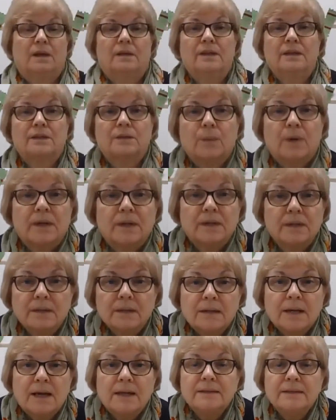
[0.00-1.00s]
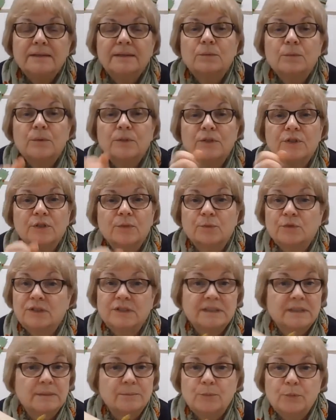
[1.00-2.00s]
This one I did with just
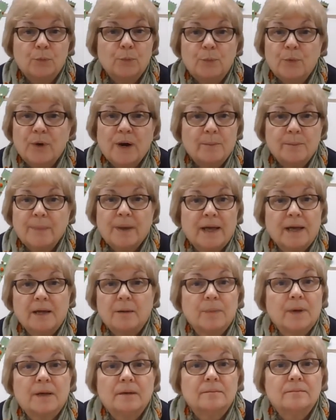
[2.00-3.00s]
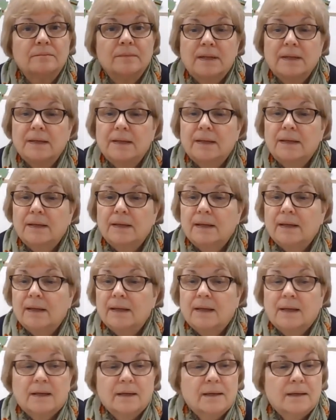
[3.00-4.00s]
simple brown paper.
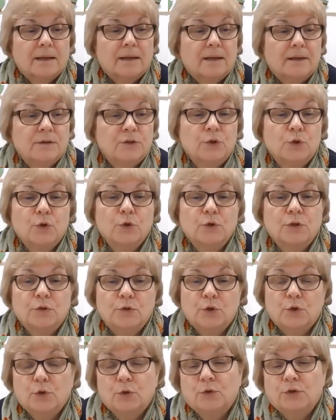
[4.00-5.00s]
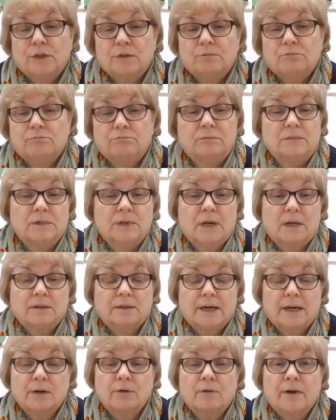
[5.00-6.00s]
You could
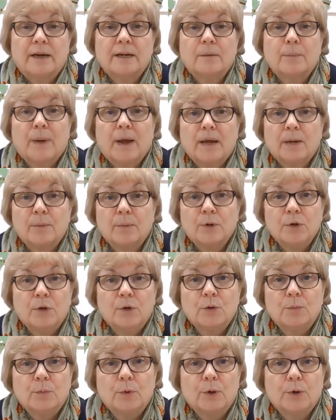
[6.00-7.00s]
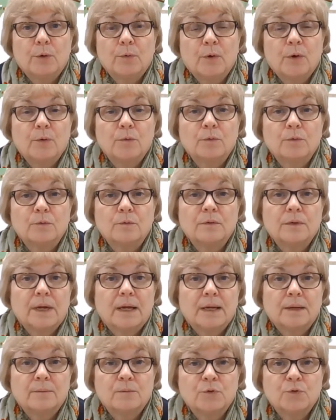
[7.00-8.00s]
decorate the paper. You could put your own
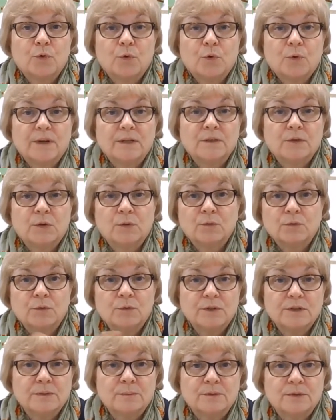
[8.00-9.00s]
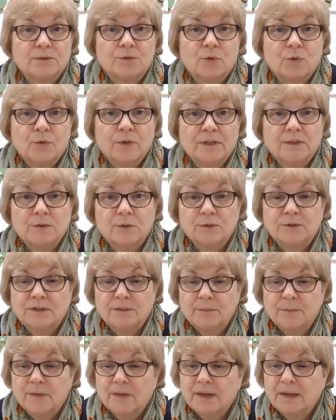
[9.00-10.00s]
drawings on, Christmas drawings or
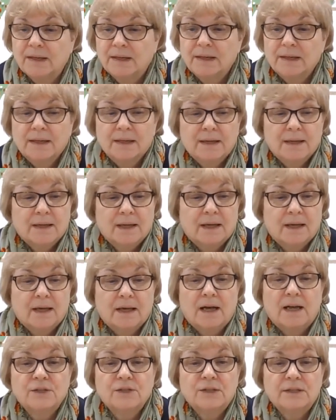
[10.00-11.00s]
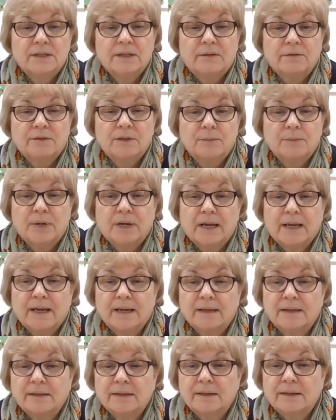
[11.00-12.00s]
something. I just left it
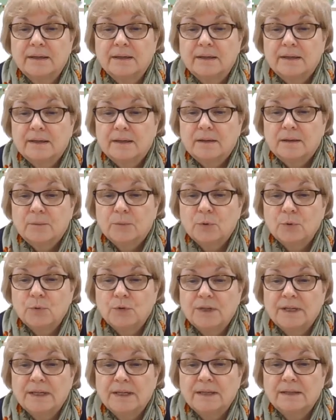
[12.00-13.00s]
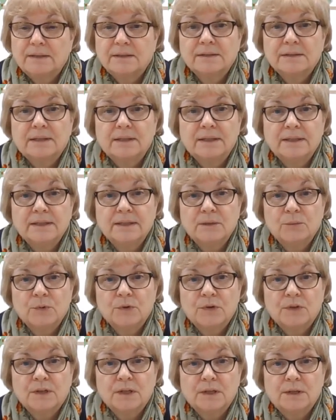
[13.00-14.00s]
plain, pulled it in, tied it
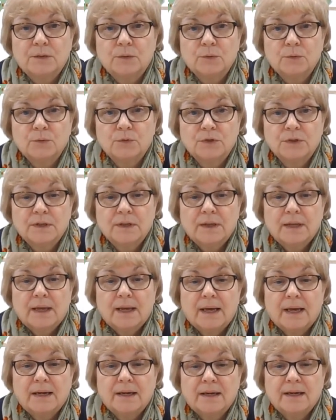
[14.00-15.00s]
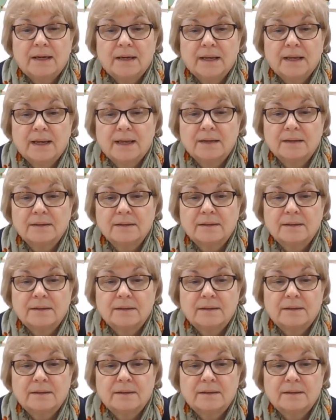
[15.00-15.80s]
with the gold, and then I had